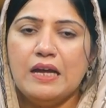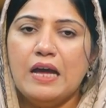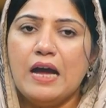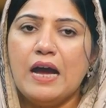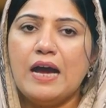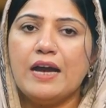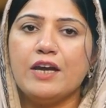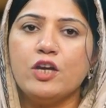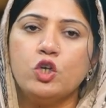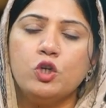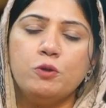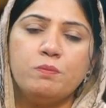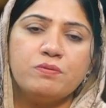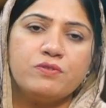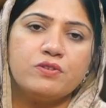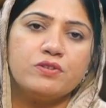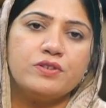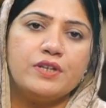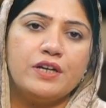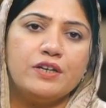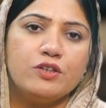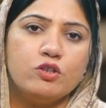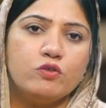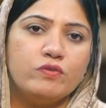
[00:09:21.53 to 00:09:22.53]
I hope so
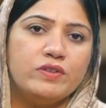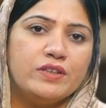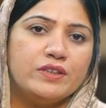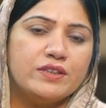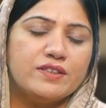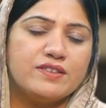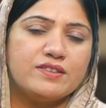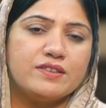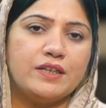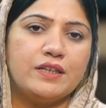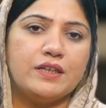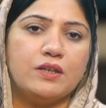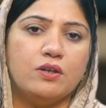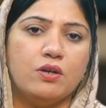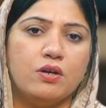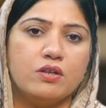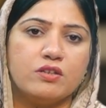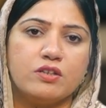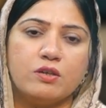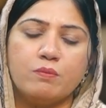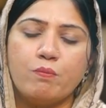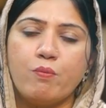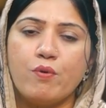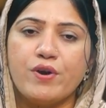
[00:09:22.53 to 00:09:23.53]
that you will understand all
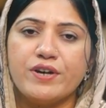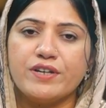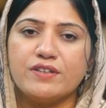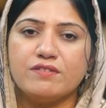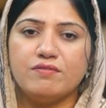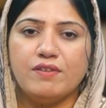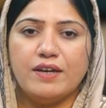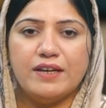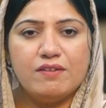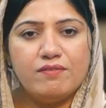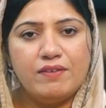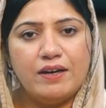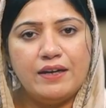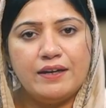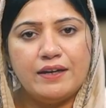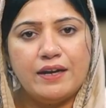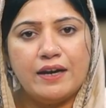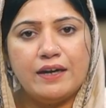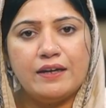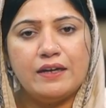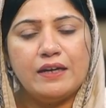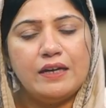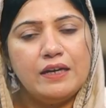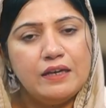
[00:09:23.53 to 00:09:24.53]
the points very well,
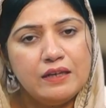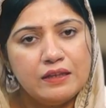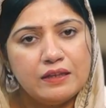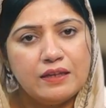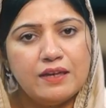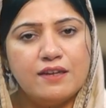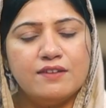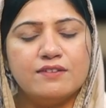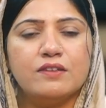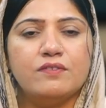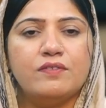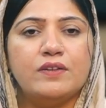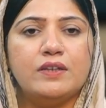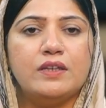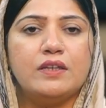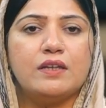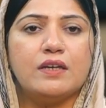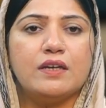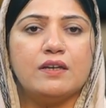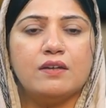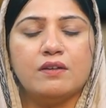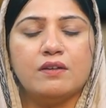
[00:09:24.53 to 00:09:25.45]
that in case of any